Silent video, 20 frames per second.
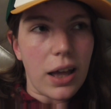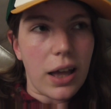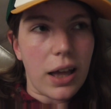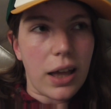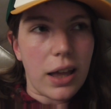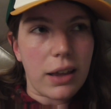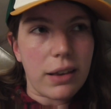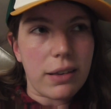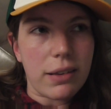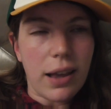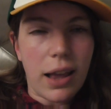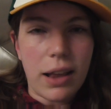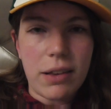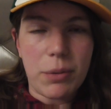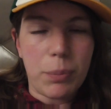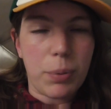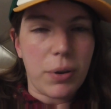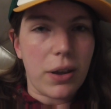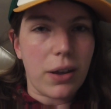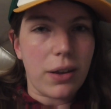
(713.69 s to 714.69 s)
And
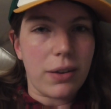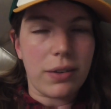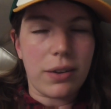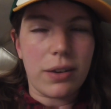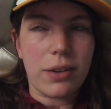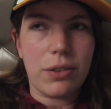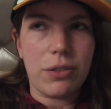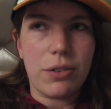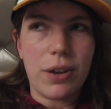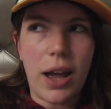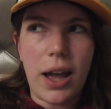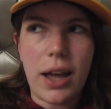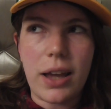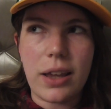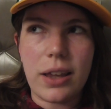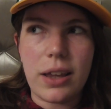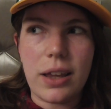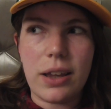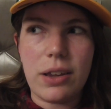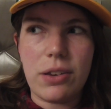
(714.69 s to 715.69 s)
as a person,
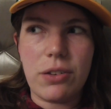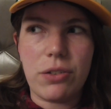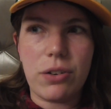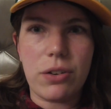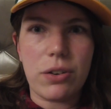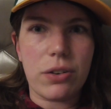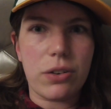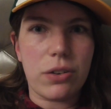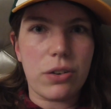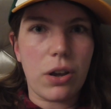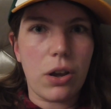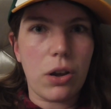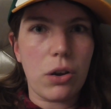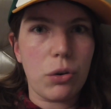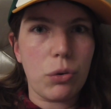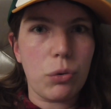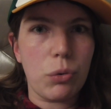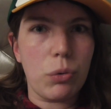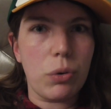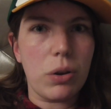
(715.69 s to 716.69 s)
Jack is just
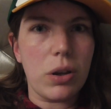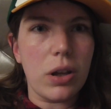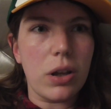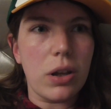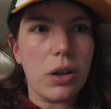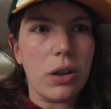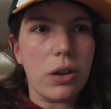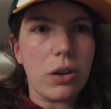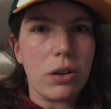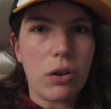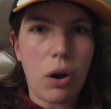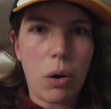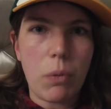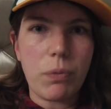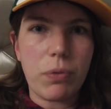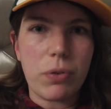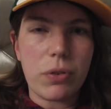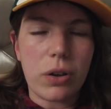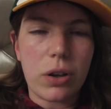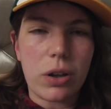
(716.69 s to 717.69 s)
so
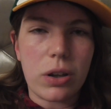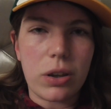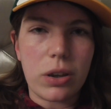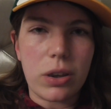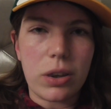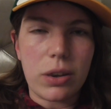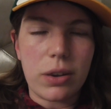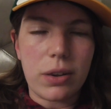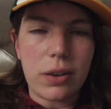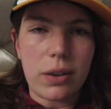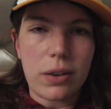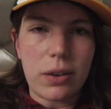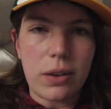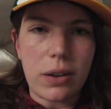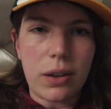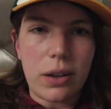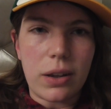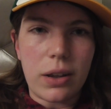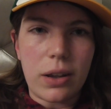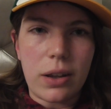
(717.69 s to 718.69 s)
confident.
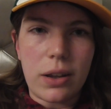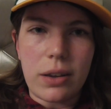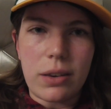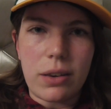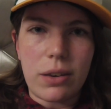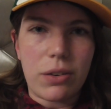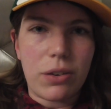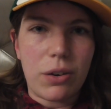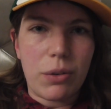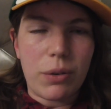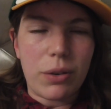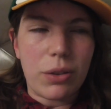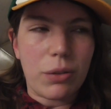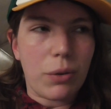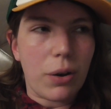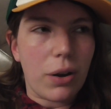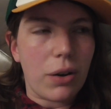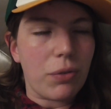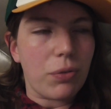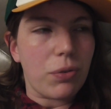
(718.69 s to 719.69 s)
There's no
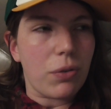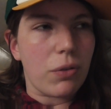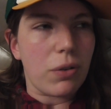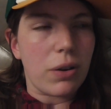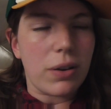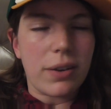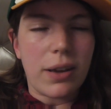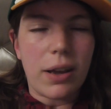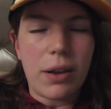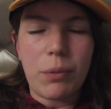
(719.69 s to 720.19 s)
other word for it.